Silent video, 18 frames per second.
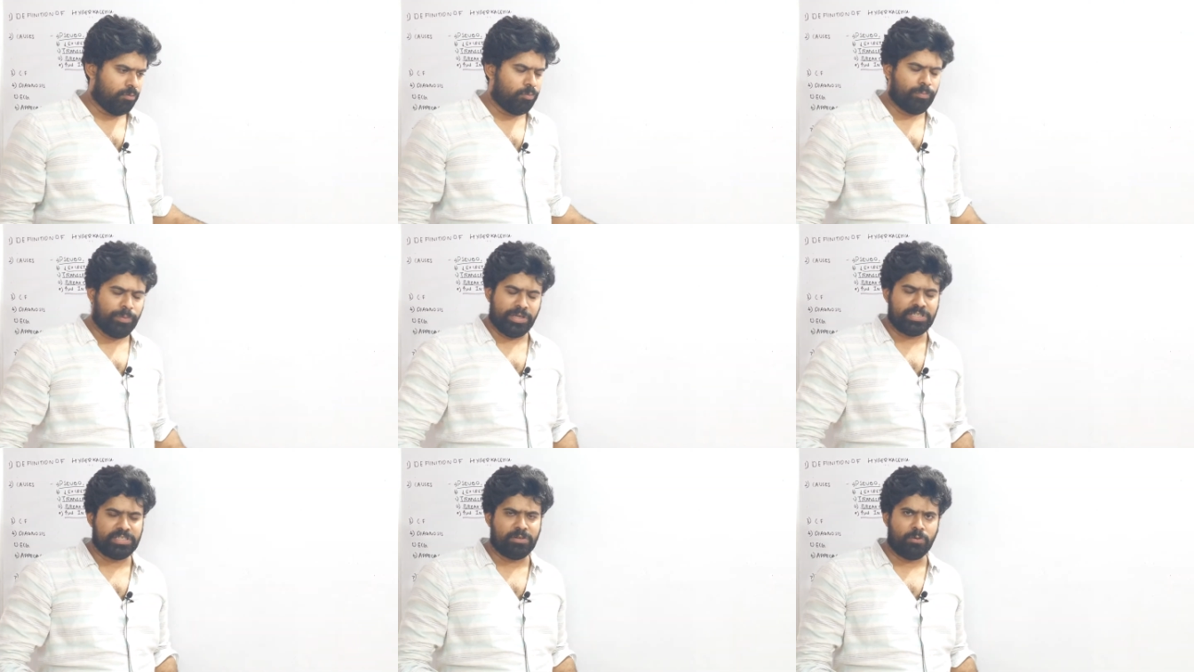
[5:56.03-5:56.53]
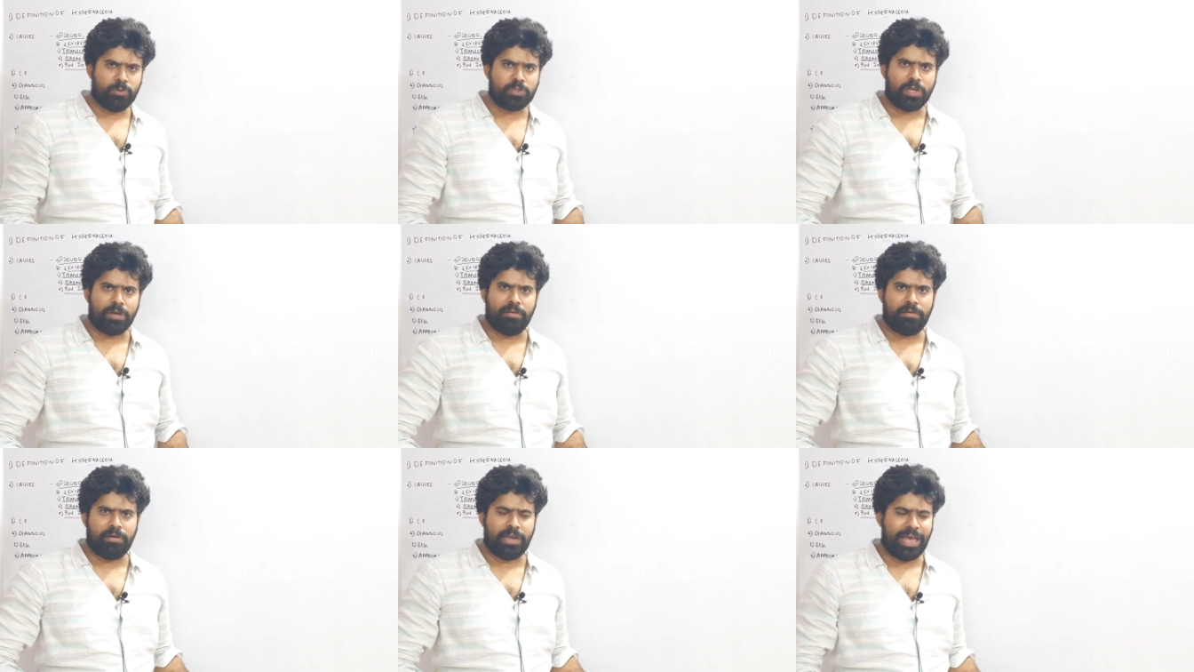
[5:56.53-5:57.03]
patient who's
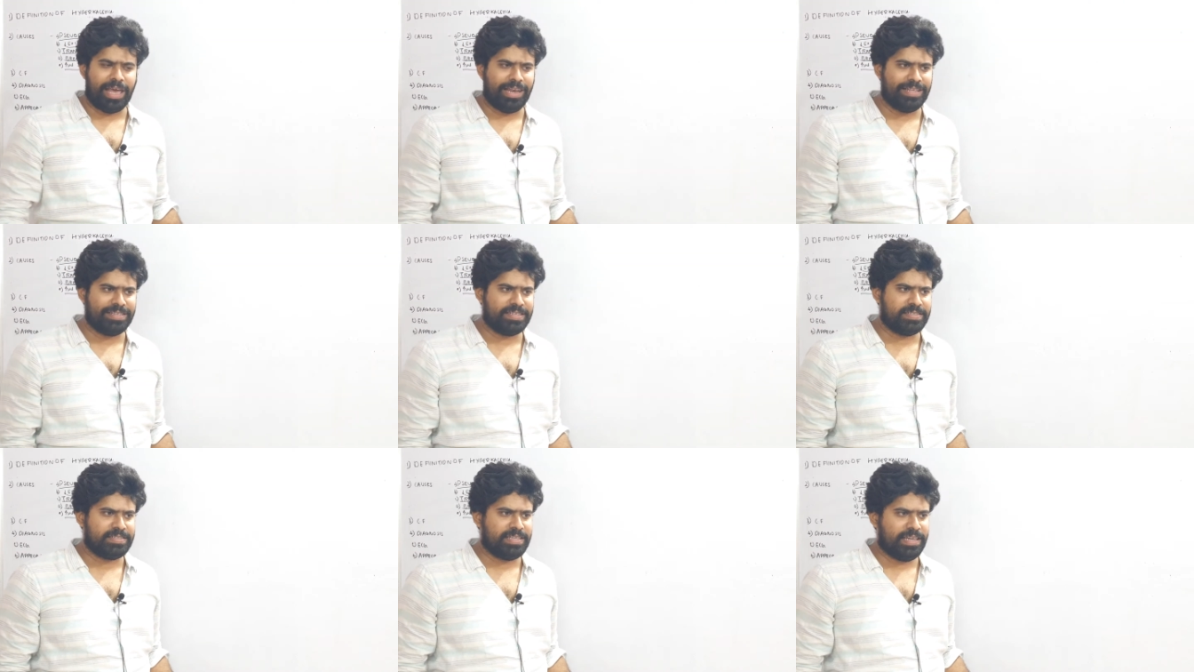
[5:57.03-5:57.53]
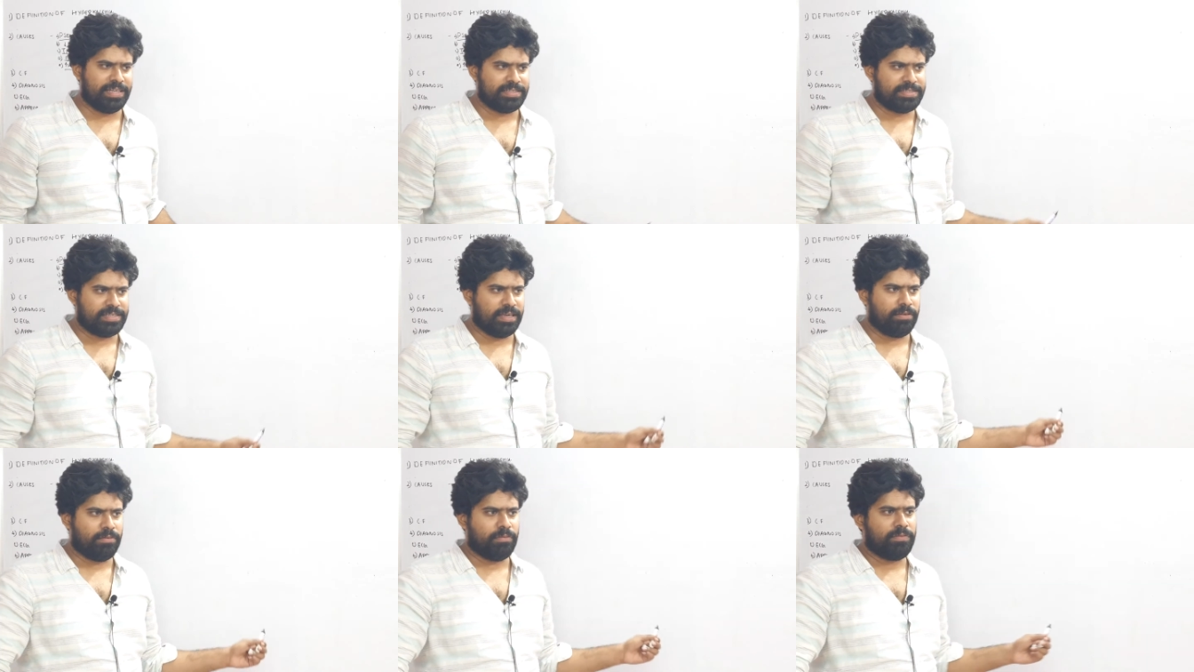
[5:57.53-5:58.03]
on dialysis, let's
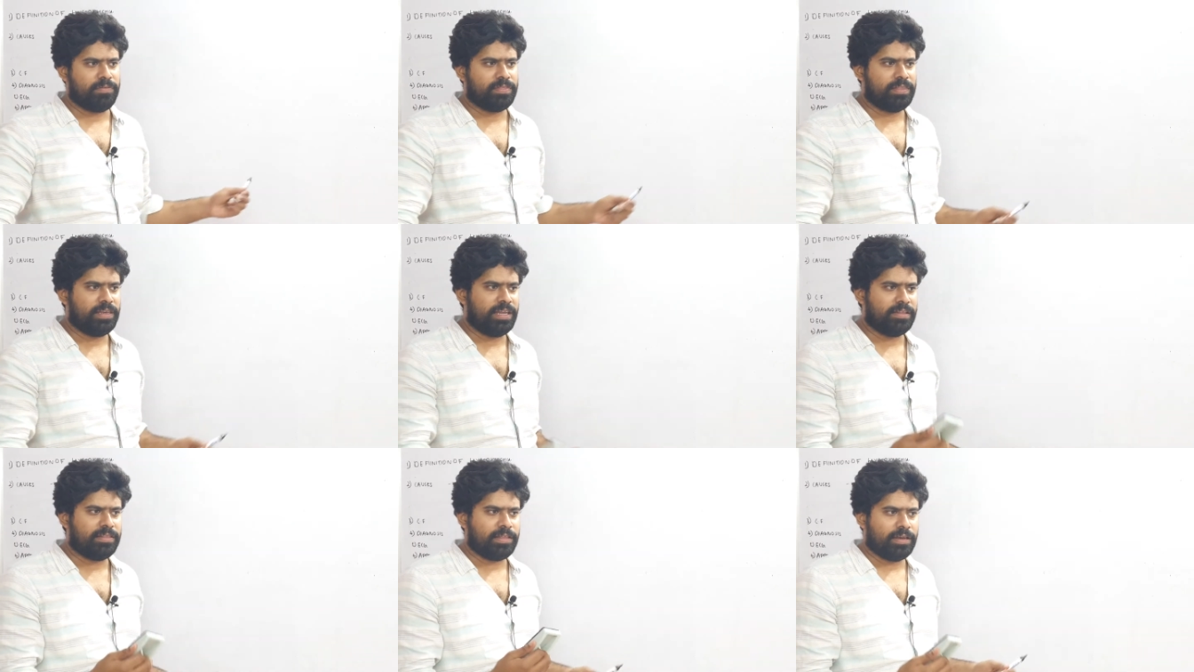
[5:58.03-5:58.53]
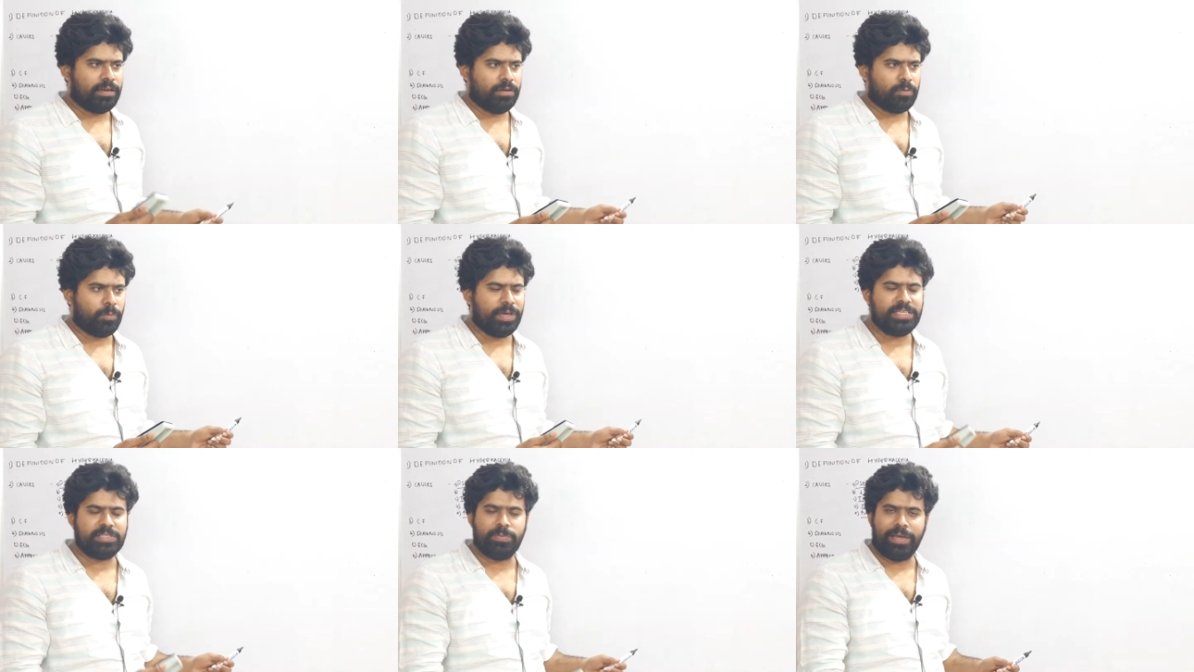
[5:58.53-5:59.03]
say
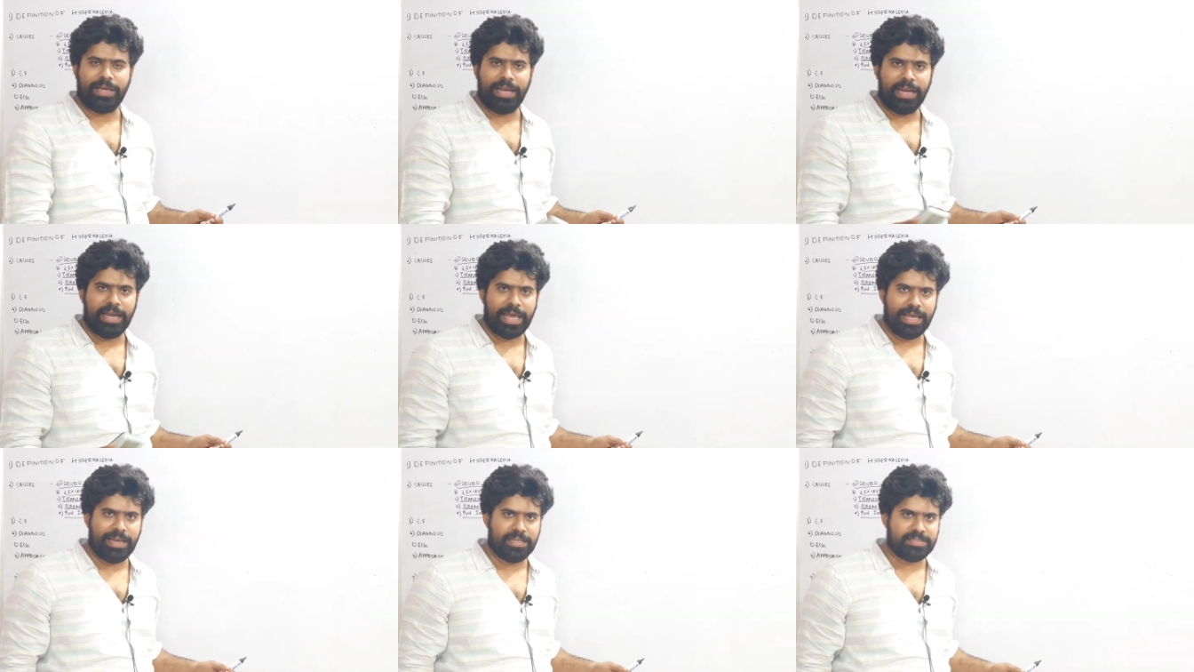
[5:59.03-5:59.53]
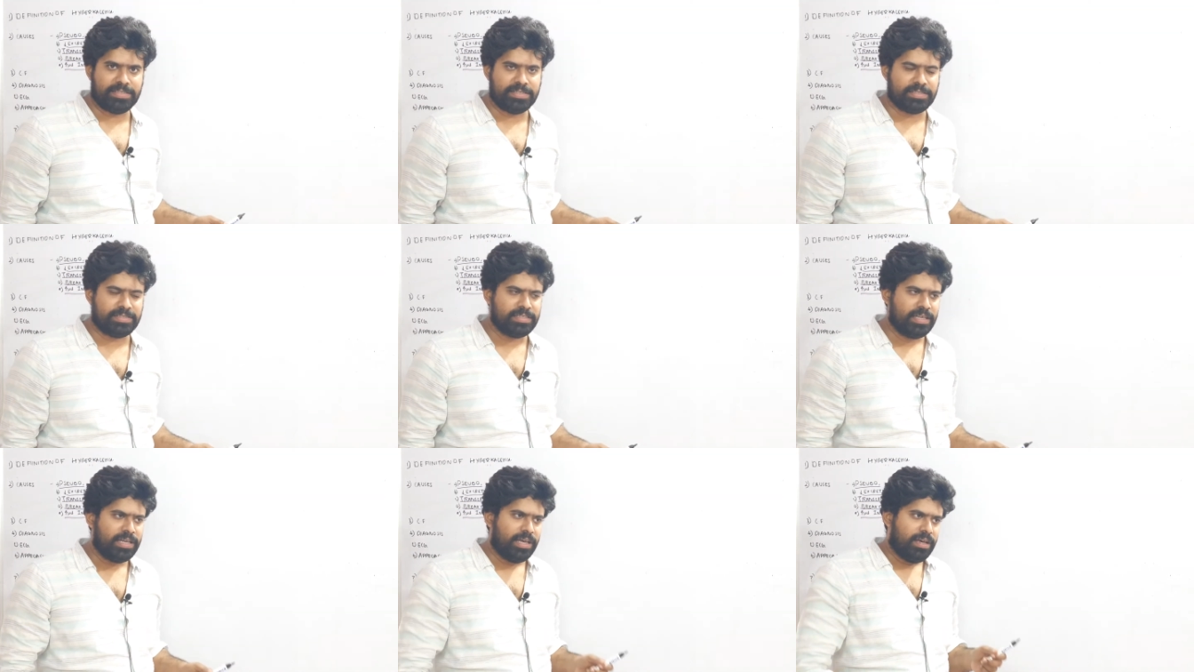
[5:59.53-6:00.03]
twice weekly
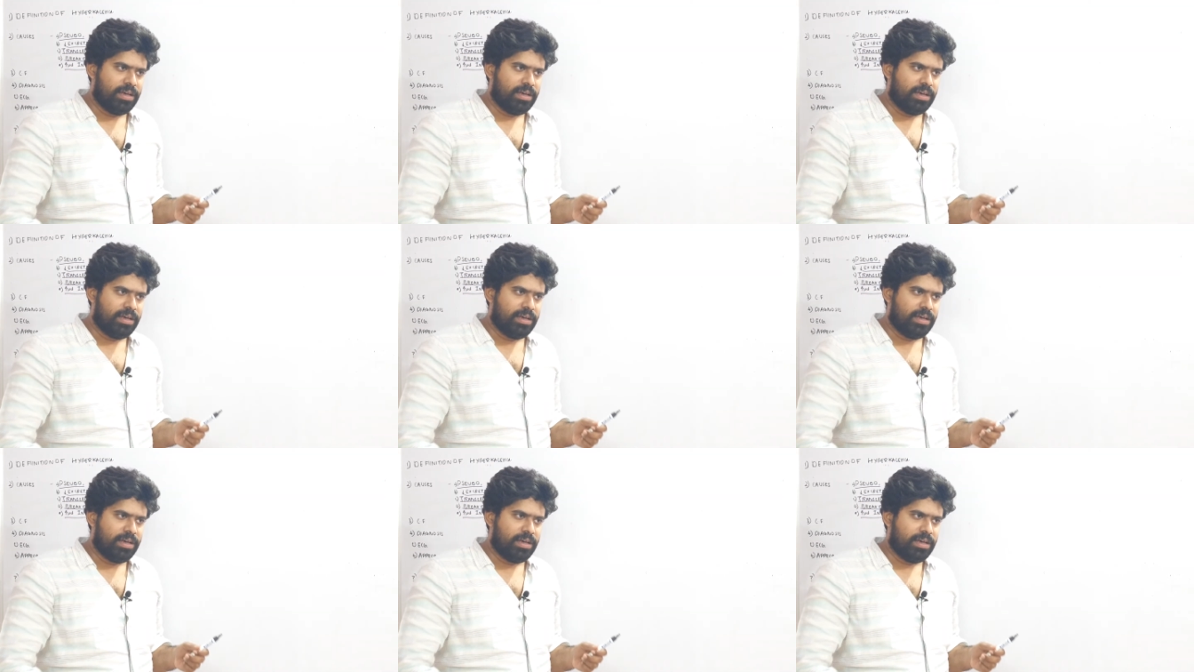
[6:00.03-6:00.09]
dialysis.